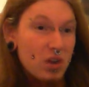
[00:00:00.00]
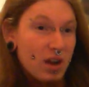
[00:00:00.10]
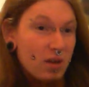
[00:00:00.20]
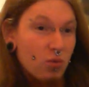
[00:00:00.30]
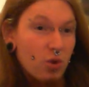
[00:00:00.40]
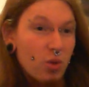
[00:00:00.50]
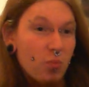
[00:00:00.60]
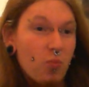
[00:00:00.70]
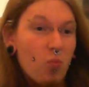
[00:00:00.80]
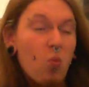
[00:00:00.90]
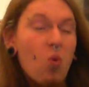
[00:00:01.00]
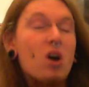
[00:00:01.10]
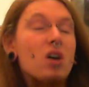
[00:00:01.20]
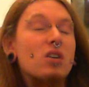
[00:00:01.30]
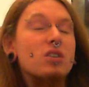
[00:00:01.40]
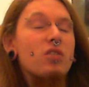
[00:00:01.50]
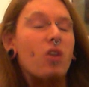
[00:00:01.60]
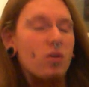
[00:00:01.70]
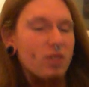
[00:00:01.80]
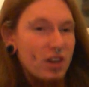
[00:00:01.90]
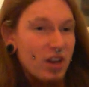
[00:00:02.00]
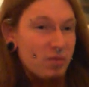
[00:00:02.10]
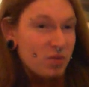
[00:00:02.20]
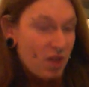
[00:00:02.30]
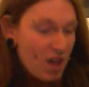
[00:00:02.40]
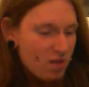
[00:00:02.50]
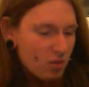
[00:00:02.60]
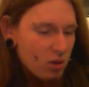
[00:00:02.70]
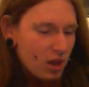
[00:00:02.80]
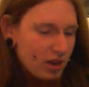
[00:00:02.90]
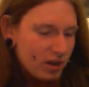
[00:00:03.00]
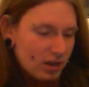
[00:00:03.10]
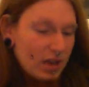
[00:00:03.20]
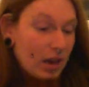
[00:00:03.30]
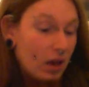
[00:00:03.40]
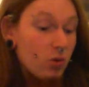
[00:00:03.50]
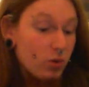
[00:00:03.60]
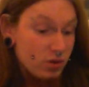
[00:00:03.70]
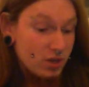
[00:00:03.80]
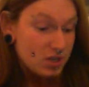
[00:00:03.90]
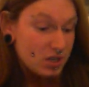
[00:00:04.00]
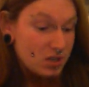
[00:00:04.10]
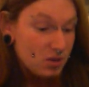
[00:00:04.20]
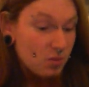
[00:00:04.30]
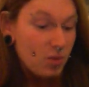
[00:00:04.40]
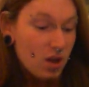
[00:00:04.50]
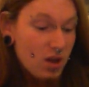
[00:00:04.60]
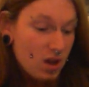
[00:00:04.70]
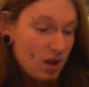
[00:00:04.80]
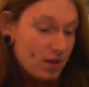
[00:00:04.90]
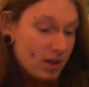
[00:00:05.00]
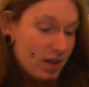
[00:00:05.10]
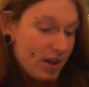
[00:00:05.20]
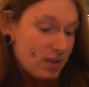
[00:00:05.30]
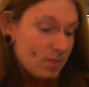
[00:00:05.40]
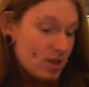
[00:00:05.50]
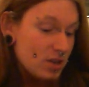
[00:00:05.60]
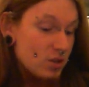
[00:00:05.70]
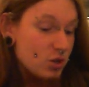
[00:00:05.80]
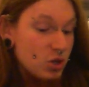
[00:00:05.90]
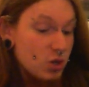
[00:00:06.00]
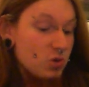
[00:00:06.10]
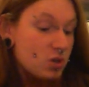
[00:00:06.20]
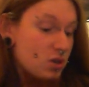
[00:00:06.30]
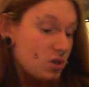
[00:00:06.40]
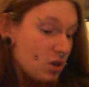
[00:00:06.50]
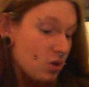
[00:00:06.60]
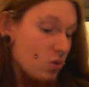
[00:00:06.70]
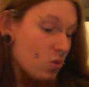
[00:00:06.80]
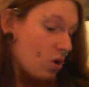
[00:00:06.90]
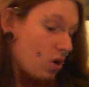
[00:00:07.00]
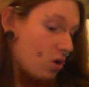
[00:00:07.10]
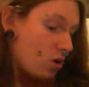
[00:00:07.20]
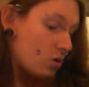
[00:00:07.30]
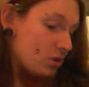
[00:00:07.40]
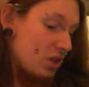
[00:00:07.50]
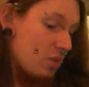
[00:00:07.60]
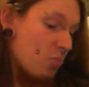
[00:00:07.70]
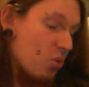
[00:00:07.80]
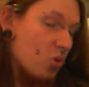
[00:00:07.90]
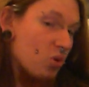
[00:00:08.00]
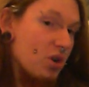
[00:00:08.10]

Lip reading: have one of the worst driving games I've ever played, let alone on the system, and that game is Juiced 2 Hot Import